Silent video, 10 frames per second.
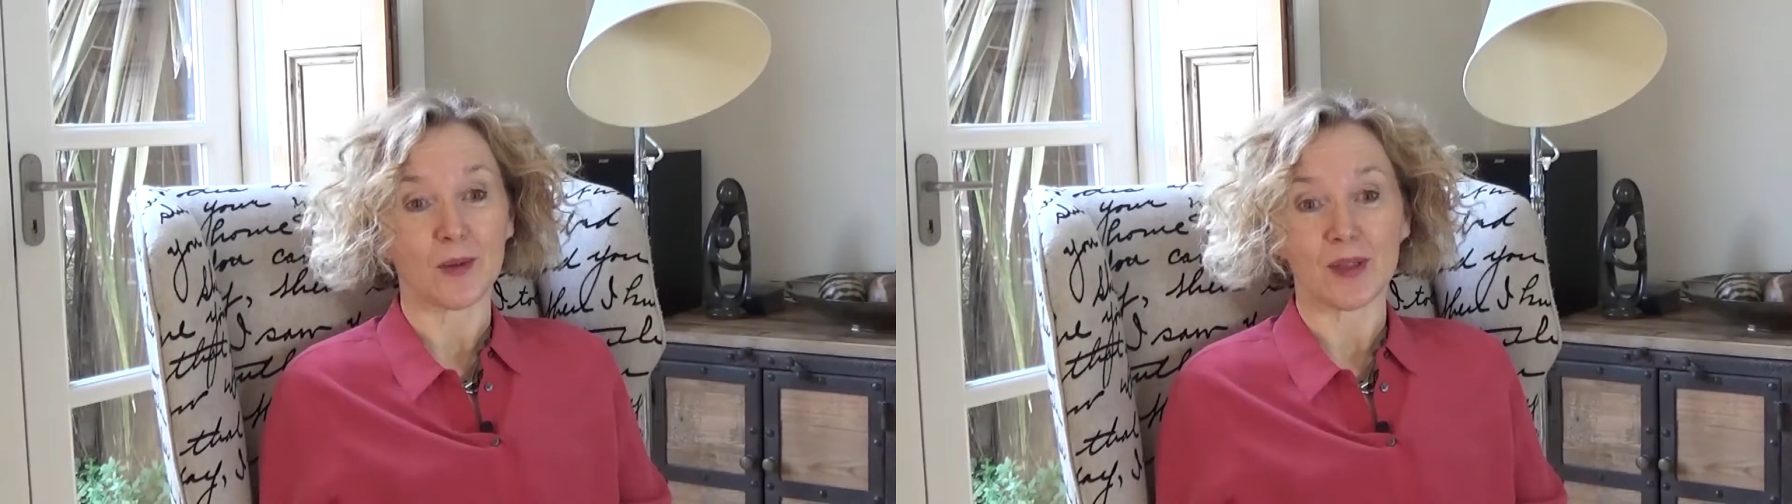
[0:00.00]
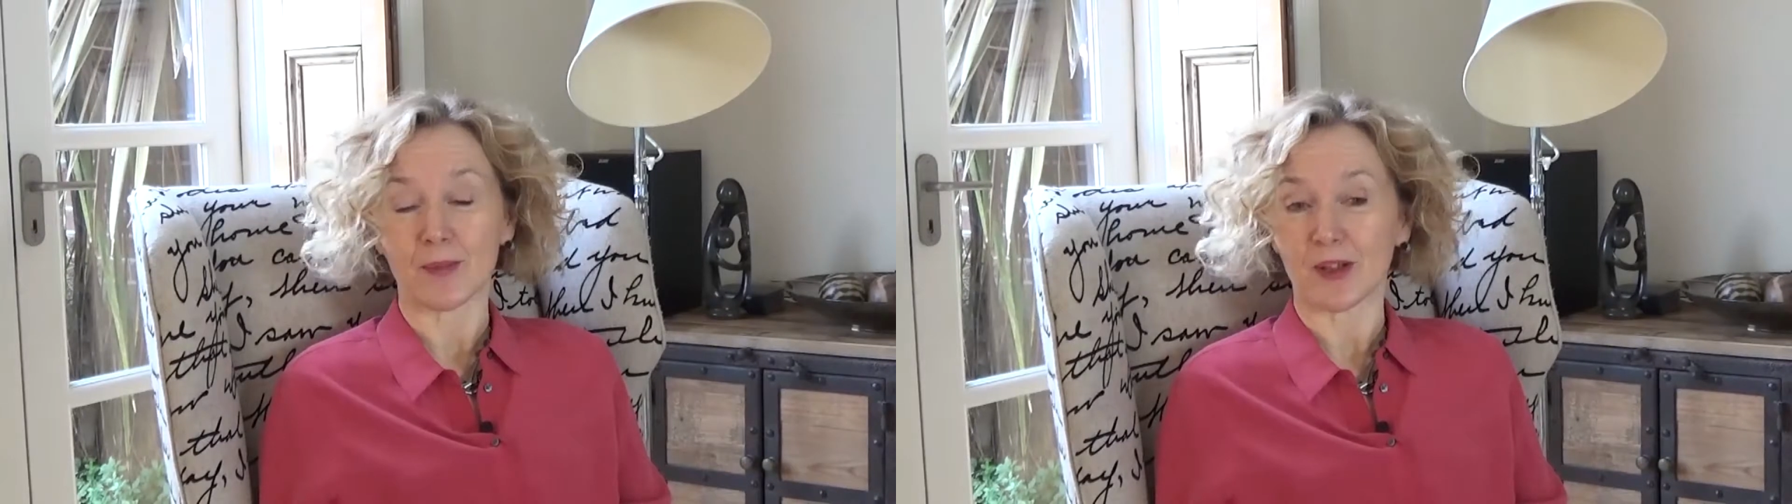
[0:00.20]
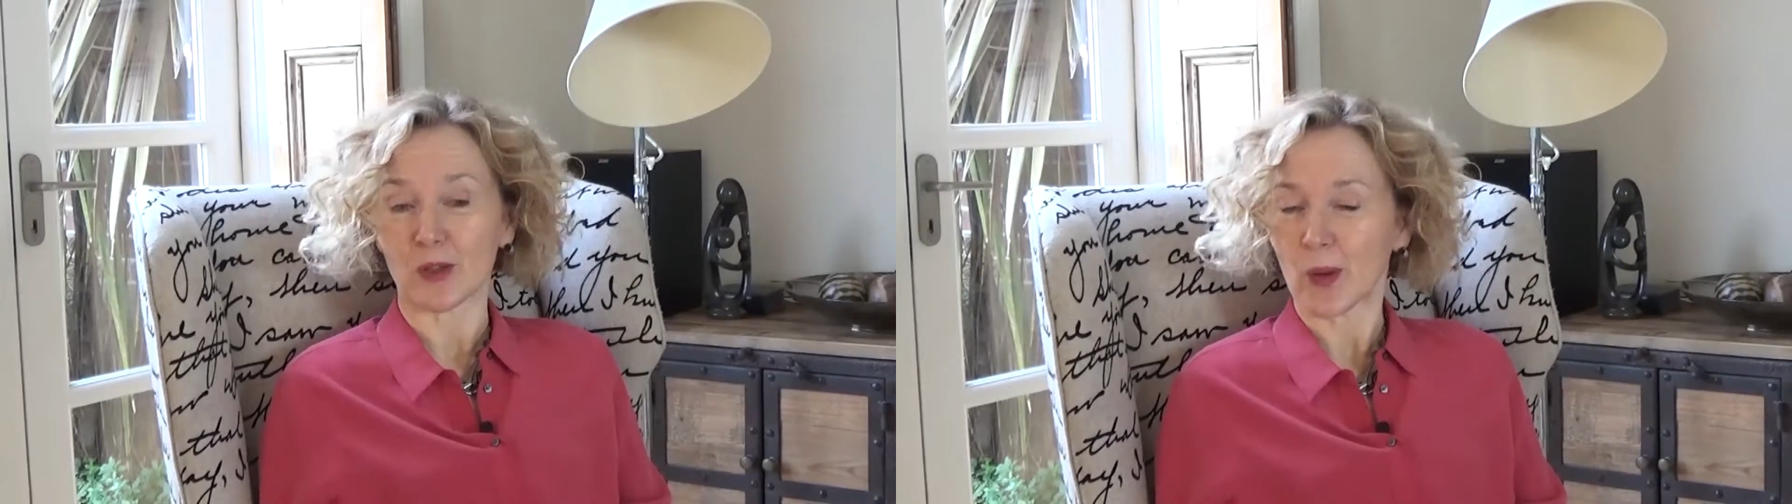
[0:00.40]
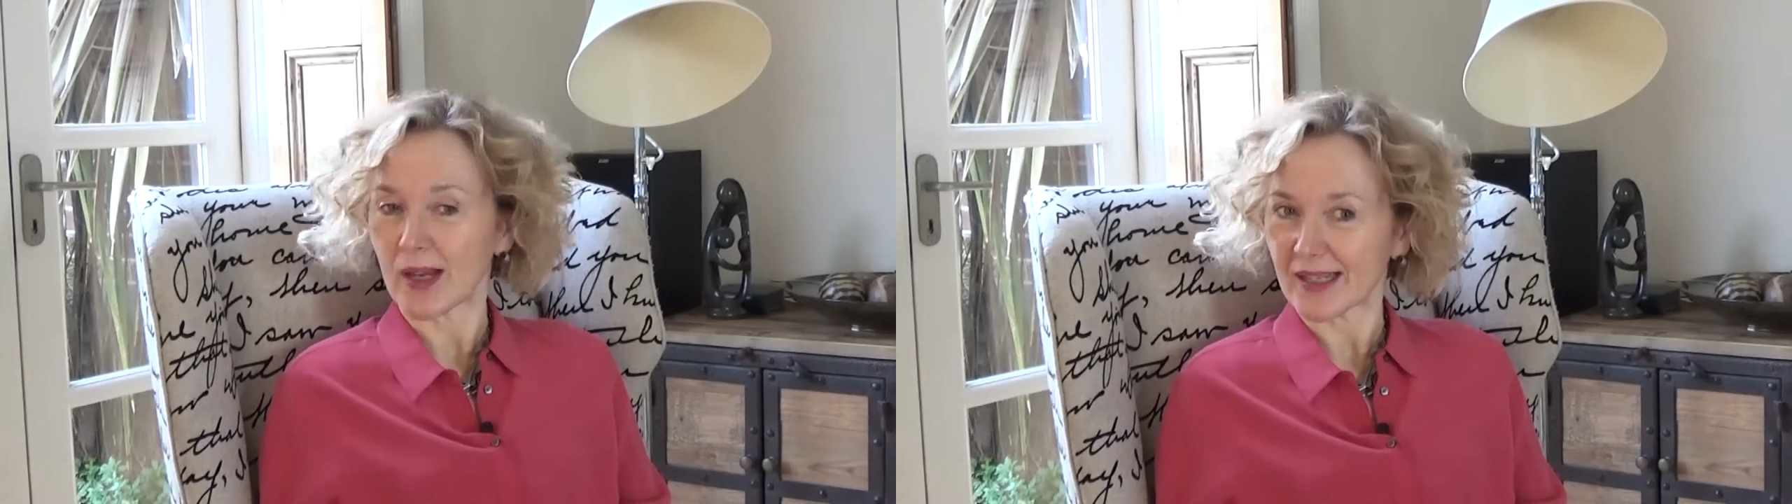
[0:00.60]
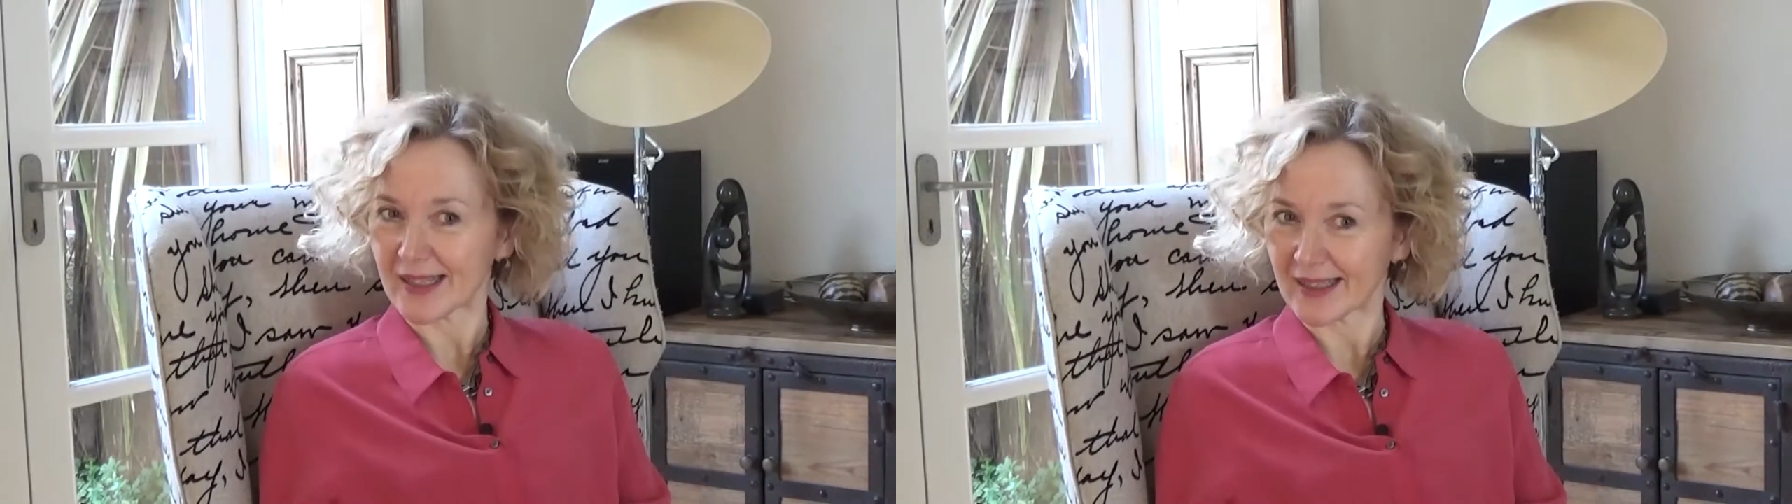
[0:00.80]
I was in my
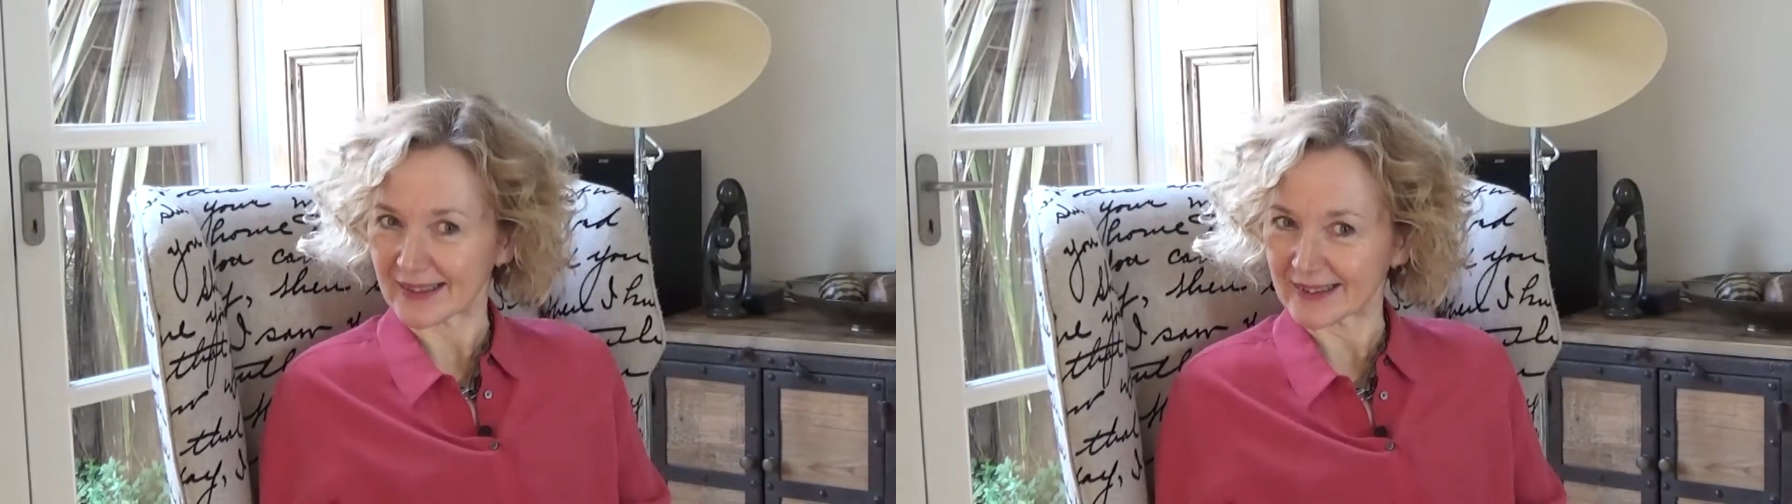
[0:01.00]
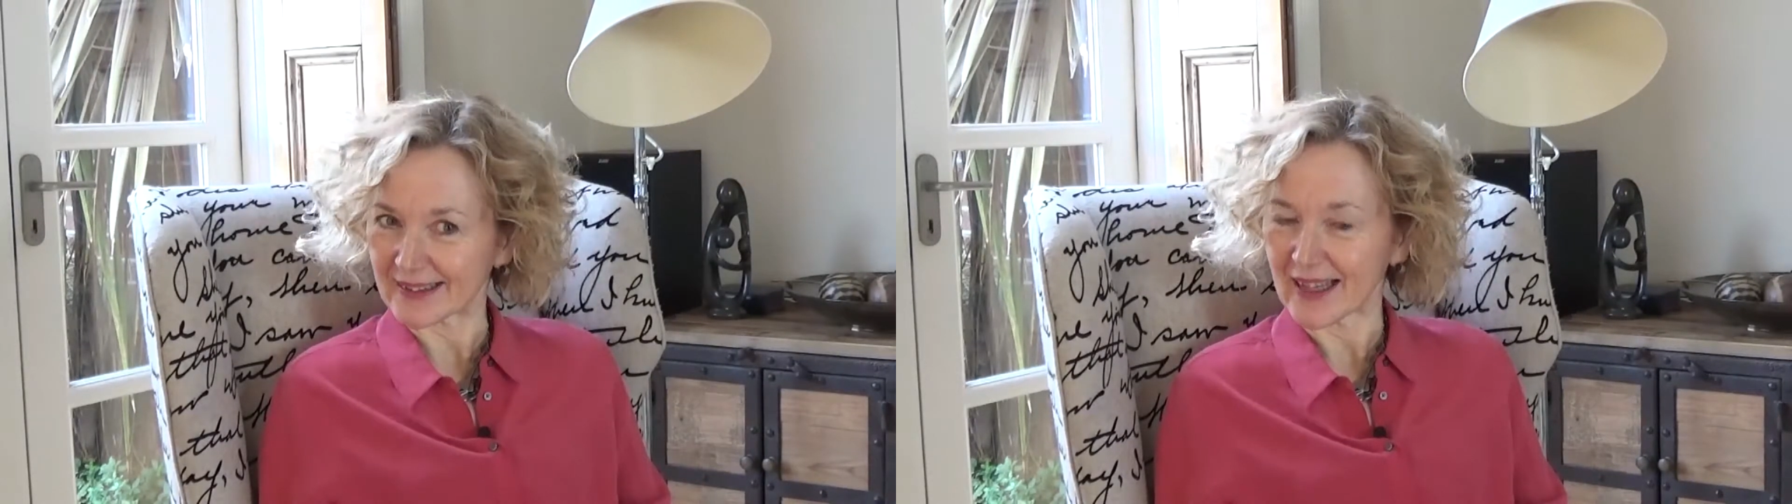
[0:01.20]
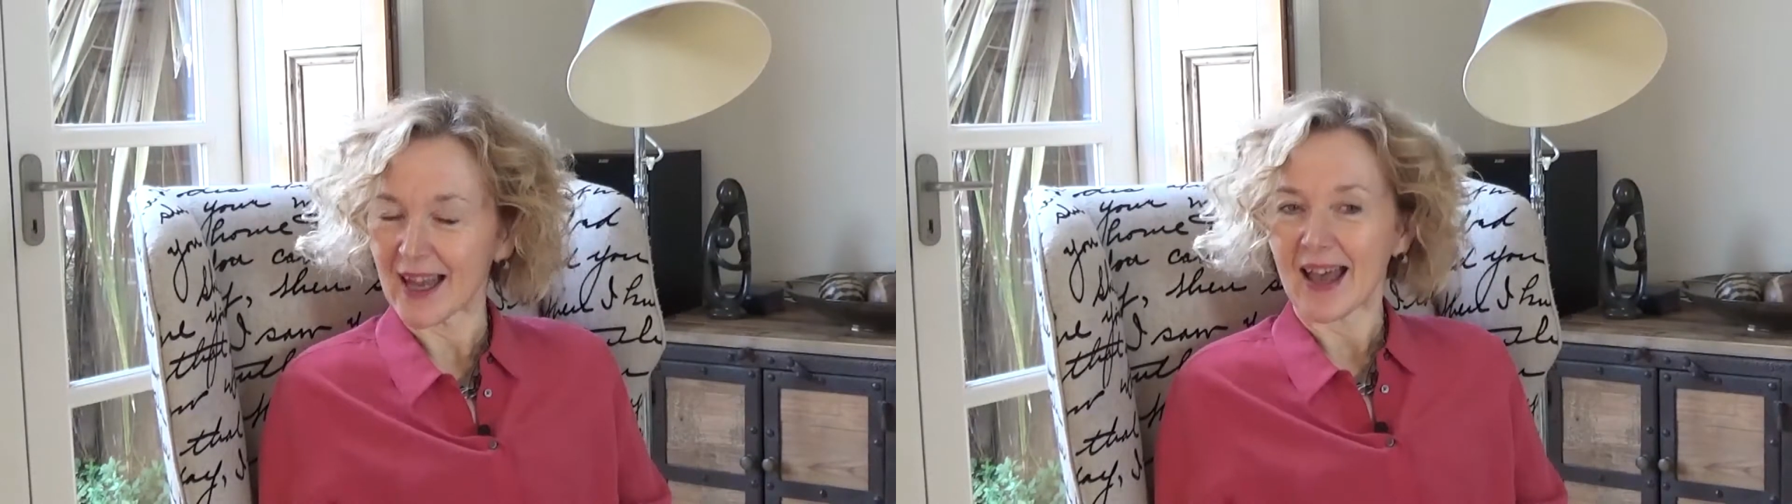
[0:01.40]
20s,